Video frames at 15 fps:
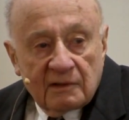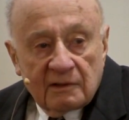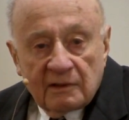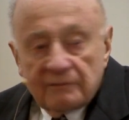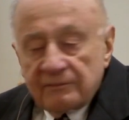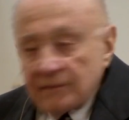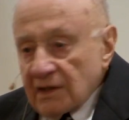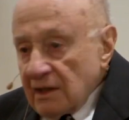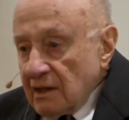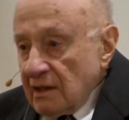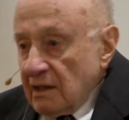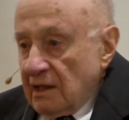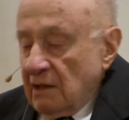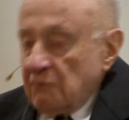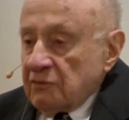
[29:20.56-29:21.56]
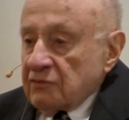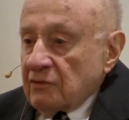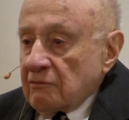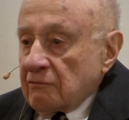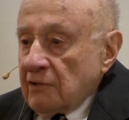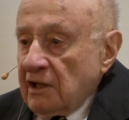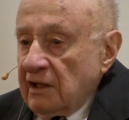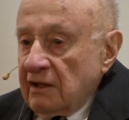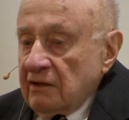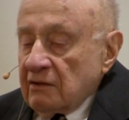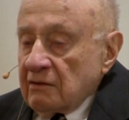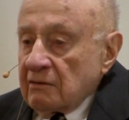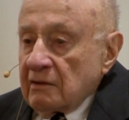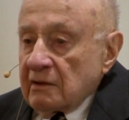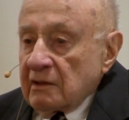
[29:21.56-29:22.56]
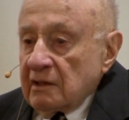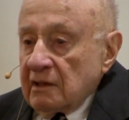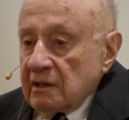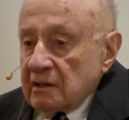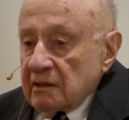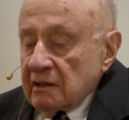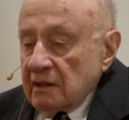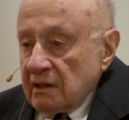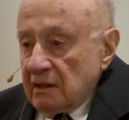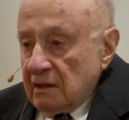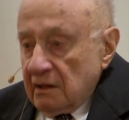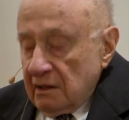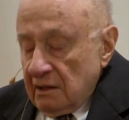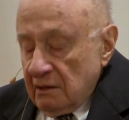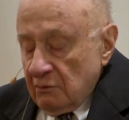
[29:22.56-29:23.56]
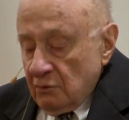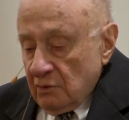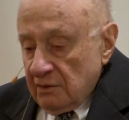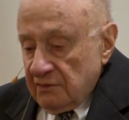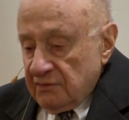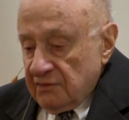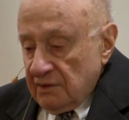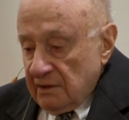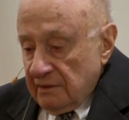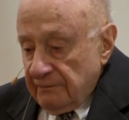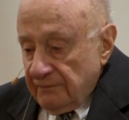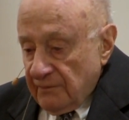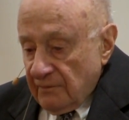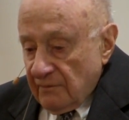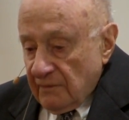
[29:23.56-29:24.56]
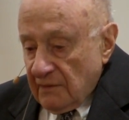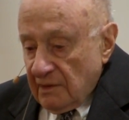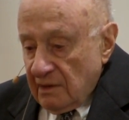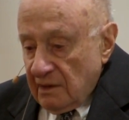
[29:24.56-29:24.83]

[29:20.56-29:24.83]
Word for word: Yeah. He was on radio, and it was um,